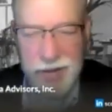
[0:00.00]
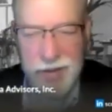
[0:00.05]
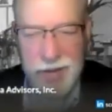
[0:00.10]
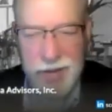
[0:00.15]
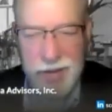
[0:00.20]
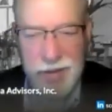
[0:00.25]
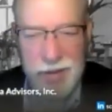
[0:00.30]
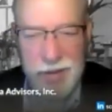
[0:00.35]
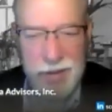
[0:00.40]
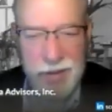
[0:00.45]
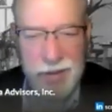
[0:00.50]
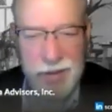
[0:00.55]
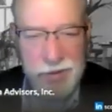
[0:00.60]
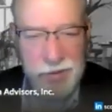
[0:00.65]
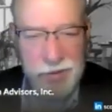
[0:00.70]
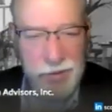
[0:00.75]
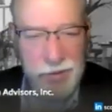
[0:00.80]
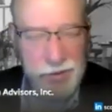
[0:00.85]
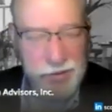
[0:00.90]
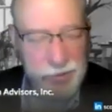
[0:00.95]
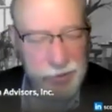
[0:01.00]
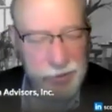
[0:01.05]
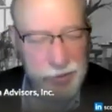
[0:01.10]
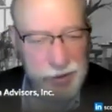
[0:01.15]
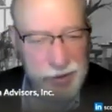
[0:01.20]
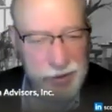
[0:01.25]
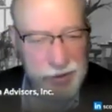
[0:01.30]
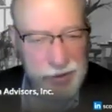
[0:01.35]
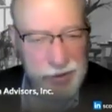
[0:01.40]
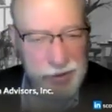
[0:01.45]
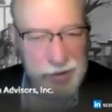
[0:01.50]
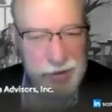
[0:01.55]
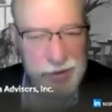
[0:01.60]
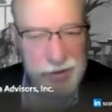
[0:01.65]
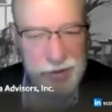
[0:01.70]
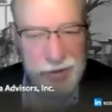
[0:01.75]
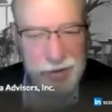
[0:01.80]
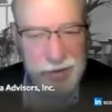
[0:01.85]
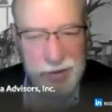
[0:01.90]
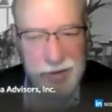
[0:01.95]
and your attorney,
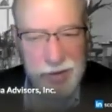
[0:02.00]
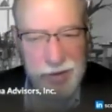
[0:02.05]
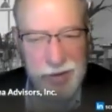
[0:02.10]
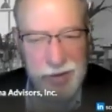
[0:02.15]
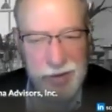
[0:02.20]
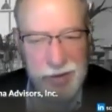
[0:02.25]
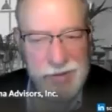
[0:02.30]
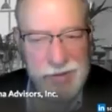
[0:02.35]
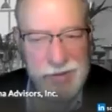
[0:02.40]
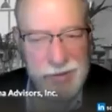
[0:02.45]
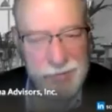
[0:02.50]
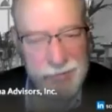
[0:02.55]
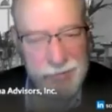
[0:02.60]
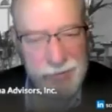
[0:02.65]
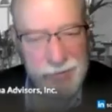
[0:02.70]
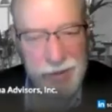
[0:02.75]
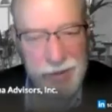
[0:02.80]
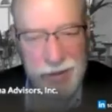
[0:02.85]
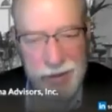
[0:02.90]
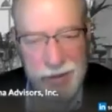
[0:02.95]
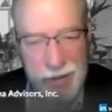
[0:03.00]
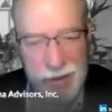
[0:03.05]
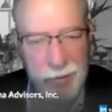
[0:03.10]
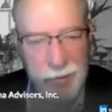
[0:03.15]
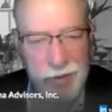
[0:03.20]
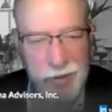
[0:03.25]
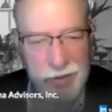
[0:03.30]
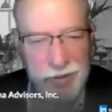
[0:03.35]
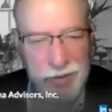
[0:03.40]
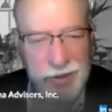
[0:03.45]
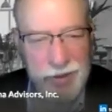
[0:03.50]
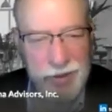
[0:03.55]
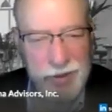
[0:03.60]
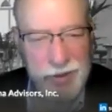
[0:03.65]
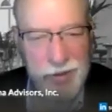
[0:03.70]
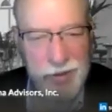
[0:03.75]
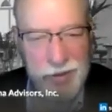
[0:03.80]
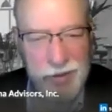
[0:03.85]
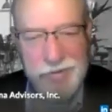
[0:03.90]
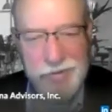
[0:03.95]
and say, I want to look into
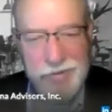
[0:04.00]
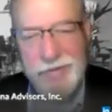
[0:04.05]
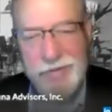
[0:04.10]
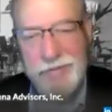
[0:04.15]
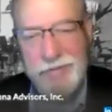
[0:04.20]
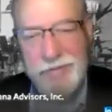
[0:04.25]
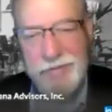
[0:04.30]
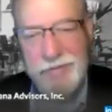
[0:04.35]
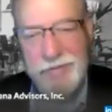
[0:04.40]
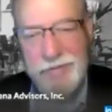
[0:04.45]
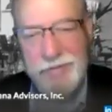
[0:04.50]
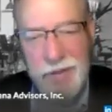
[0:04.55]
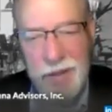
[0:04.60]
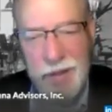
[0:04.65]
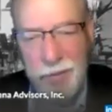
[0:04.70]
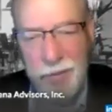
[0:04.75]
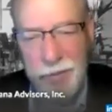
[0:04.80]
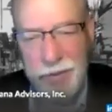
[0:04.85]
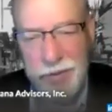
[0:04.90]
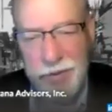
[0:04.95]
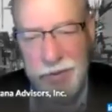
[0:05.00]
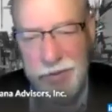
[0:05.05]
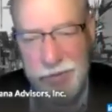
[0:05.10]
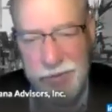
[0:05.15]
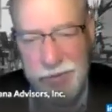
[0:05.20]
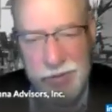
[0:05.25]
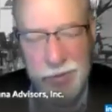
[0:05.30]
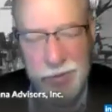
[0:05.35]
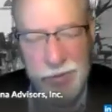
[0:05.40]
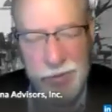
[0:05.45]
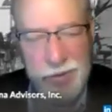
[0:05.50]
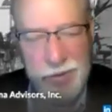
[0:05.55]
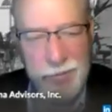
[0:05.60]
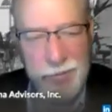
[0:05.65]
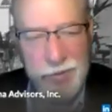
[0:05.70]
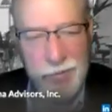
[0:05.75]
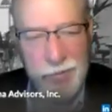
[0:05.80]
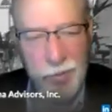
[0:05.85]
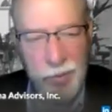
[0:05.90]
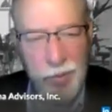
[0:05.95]
this. I want to do
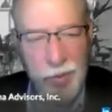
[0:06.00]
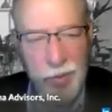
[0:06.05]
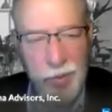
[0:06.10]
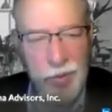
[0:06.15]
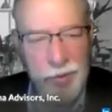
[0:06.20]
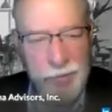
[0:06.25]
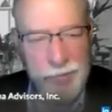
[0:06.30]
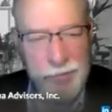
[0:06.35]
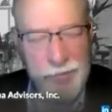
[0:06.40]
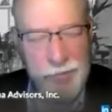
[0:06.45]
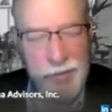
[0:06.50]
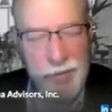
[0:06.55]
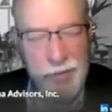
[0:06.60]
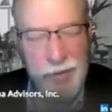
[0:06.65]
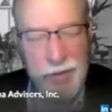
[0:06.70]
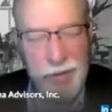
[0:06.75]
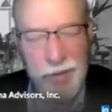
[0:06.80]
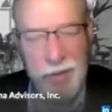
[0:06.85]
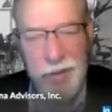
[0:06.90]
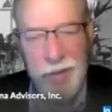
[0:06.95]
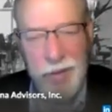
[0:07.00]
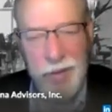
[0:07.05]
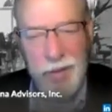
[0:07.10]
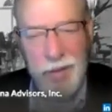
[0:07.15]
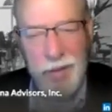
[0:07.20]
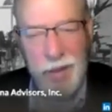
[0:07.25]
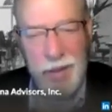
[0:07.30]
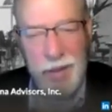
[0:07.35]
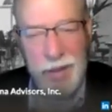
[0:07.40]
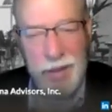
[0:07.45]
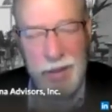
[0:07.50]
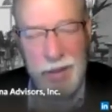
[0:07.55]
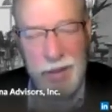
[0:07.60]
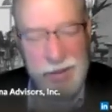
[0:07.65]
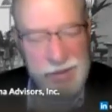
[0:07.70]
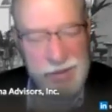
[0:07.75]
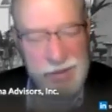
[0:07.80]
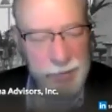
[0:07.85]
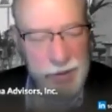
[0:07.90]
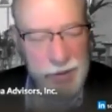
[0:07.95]
something more. I had a
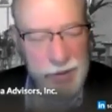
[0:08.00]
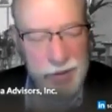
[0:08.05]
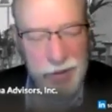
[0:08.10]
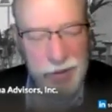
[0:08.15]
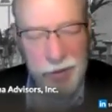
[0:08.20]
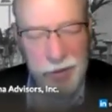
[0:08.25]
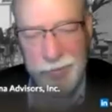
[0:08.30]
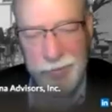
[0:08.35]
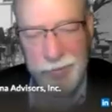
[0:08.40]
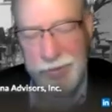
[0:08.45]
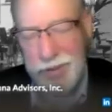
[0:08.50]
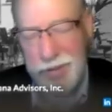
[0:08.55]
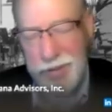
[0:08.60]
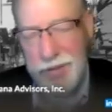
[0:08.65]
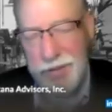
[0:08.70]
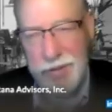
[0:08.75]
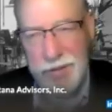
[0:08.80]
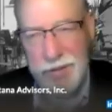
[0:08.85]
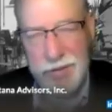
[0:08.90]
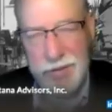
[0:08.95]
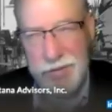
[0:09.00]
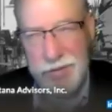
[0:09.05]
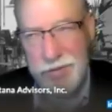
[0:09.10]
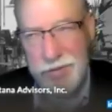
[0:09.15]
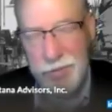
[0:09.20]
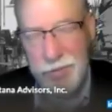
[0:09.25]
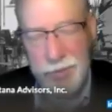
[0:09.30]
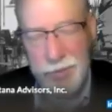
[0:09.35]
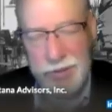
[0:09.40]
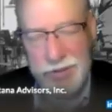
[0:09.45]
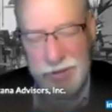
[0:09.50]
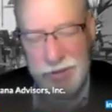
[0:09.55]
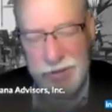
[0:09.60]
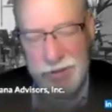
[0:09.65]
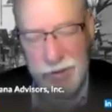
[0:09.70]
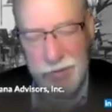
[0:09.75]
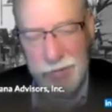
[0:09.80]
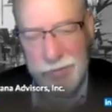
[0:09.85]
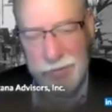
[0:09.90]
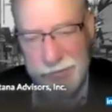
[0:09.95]
CPA called me 2 weeks
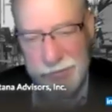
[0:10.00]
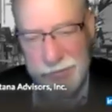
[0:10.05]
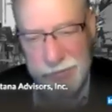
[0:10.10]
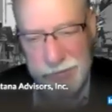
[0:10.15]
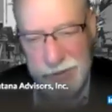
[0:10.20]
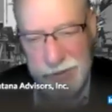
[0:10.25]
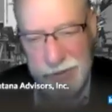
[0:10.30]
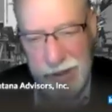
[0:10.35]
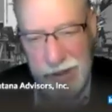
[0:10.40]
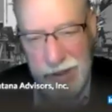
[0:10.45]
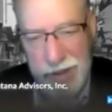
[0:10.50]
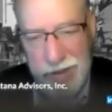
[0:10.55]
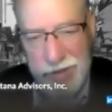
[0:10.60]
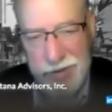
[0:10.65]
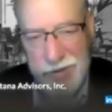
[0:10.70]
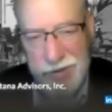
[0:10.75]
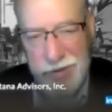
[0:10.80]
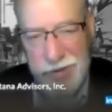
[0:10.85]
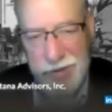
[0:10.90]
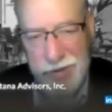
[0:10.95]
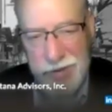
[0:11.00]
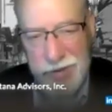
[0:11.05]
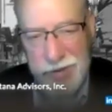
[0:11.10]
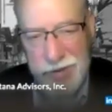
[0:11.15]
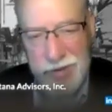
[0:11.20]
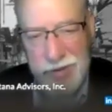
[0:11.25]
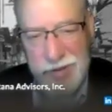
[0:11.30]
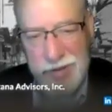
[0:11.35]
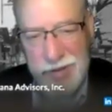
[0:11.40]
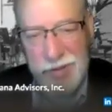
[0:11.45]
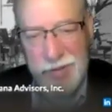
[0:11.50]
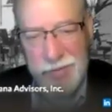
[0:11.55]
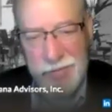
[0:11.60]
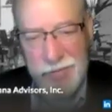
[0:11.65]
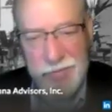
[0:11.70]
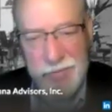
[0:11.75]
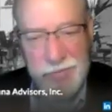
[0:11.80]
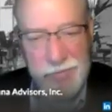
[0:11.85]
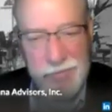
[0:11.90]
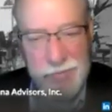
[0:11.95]
ago, and she said,
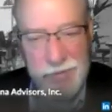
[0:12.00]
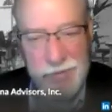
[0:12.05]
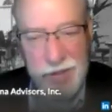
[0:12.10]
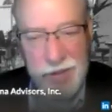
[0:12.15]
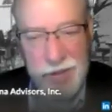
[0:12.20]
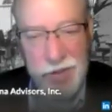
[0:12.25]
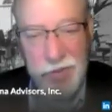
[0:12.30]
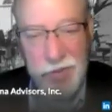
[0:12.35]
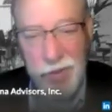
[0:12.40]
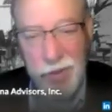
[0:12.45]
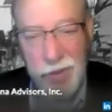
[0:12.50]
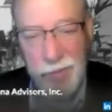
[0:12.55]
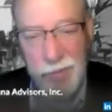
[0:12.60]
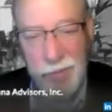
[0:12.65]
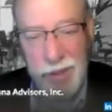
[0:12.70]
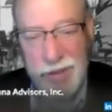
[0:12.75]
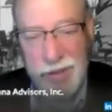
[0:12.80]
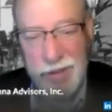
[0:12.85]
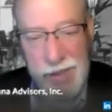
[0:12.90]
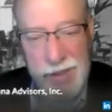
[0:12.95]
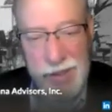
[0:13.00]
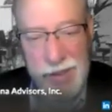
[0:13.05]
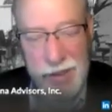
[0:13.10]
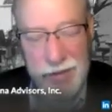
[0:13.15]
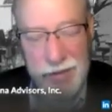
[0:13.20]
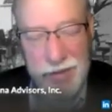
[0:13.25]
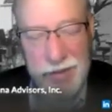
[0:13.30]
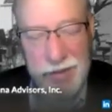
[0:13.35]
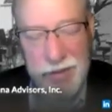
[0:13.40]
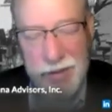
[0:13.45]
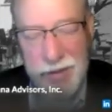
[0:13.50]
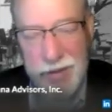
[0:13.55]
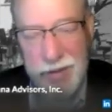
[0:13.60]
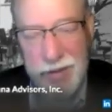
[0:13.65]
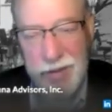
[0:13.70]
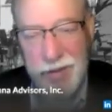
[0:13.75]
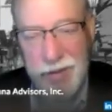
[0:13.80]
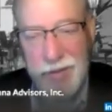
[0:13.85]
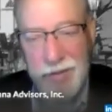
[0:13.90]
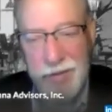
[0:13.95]
can you help my client?
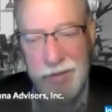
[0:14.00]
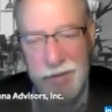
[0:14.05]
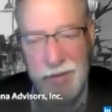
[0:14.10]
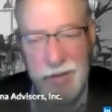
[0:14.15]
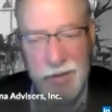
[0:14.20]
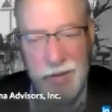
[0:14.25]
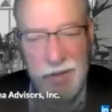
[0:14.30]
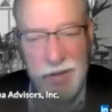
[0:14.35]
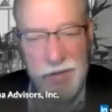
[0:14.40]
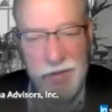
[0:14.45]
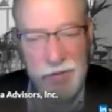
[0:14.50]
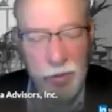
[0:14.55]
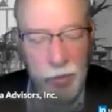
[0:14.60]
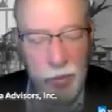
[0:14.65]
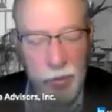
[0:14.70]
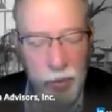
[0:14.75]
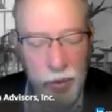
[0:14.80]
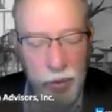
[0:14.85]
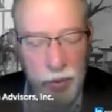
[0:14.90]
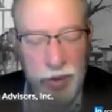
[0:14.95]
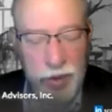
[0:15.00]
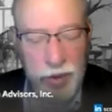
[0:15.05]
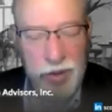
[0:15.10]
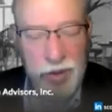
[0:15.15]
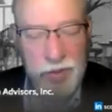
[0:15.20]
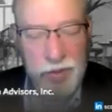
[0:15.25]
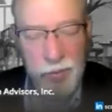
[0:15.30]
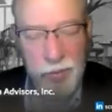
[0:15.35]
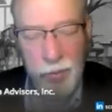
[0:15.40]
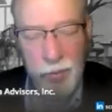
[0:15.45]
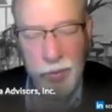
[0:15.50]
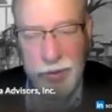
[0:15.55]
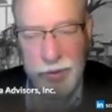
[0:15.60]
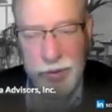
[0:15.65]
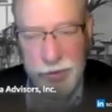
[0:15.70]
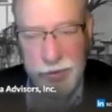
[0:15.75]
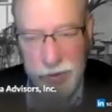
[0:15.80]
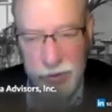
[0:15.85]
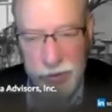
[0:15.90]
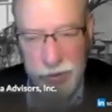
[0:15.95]
And so we're working with
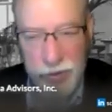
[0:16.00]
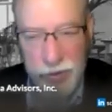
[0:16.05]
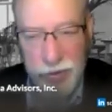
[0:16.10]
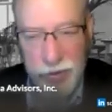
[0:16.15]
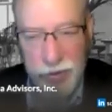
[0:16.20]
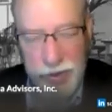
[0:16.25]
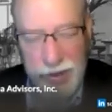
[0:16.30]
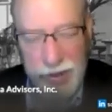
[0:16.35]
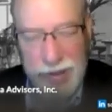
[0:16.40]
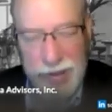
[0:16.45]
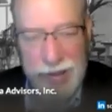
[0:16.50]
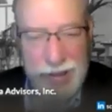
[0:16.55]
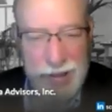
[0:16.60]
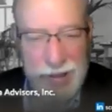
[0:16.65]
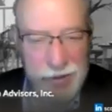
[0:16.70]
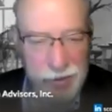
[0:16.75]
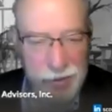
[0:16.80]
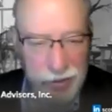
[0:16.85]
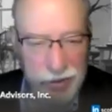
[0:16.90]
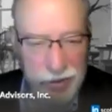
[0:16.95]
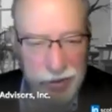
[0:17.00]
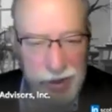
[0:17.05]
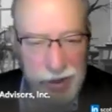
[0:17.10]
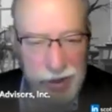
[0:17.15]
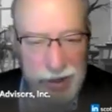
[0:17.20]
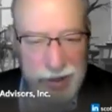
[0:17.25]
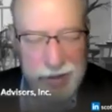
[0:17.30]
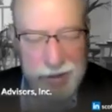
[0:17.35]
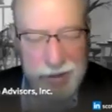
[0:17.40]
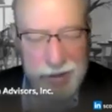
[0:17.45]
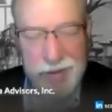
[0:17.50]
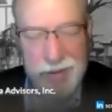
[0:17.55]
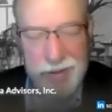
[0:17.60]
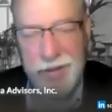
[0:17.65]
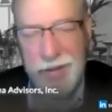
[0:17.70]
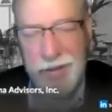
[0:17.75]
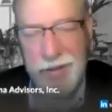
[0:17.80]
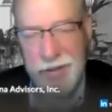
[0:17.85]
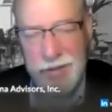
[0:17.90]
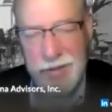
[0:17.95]
her and her client
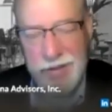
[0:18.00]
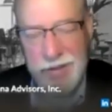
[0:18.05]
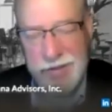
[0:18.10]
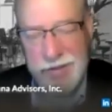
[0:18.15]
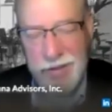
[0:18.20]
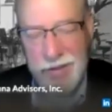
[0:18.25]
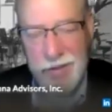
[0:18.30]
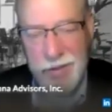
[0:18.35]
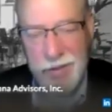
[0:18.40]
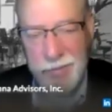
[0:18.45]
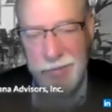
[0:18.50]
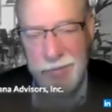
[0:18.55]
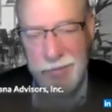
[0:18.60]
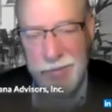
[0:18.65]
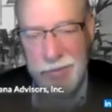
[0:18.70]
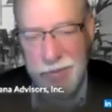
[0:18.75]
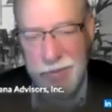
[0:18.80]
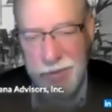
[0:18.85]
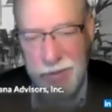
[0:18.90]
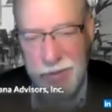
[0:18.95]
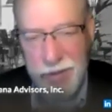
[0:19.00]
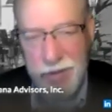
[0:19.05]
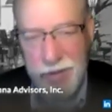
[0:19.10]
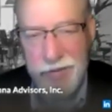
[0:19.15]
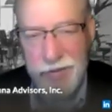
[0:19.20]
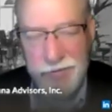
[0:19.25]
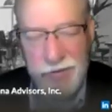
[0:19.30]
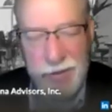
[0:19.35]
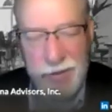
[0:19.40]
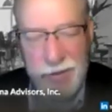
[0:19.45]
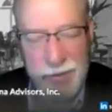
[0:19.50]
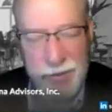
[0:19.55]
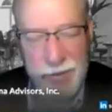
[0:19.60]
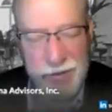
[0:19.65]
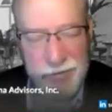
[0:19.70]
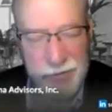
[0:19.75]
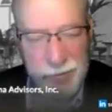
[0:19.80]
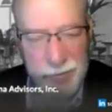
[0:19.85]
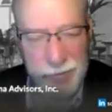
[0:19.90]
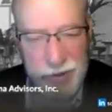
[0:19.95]
to set up a defined
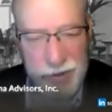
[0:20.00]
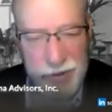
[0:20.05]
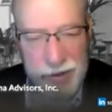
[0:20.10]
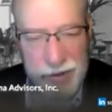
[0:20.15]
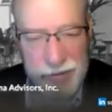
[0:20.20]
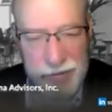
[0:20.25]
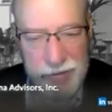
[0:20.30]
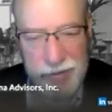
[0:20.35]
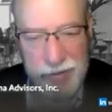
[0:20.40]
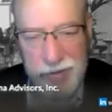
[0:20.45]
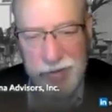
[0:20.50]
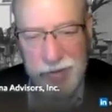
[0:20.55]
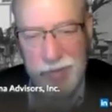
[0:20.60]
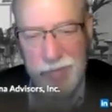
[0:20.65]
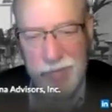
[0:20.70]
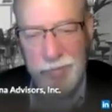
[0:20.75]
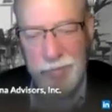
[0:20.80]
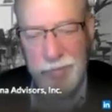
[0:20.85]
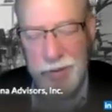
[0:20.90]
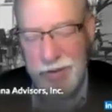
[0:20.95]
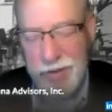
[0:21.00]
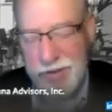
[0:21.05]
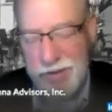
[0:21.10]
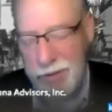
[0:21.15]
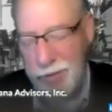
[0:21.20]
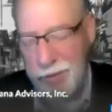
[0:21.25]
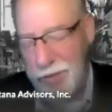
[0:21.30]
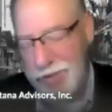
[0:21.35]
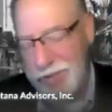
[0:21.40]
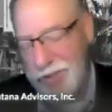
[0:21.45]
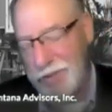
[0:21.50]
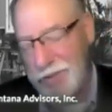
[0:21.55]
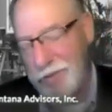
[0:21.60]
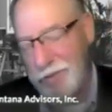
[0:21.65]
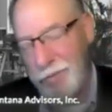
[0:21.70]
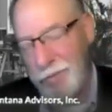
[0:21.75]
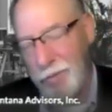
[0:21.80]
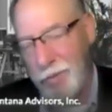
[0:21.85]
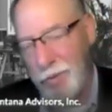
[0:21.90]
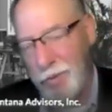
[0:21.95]
benefit plan, because he wants to do
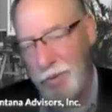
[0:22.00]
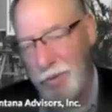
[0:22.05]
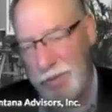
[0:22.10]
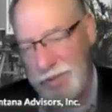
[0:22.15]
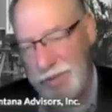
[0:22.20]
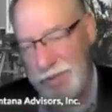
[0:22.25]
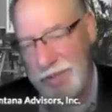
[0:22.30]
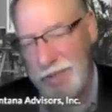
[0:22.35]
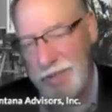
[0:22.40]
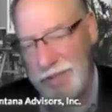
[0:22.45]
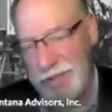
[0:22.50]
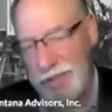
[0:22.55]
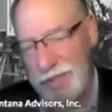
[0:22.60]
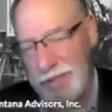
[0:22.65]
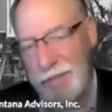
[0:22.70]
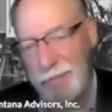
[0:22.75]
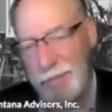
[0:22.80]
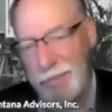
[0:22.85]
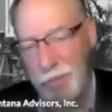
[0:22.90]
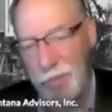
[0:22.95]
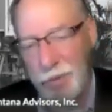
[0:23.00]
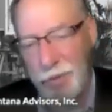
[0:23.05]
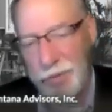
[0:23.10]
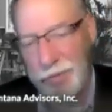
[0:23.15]
more, set aside more.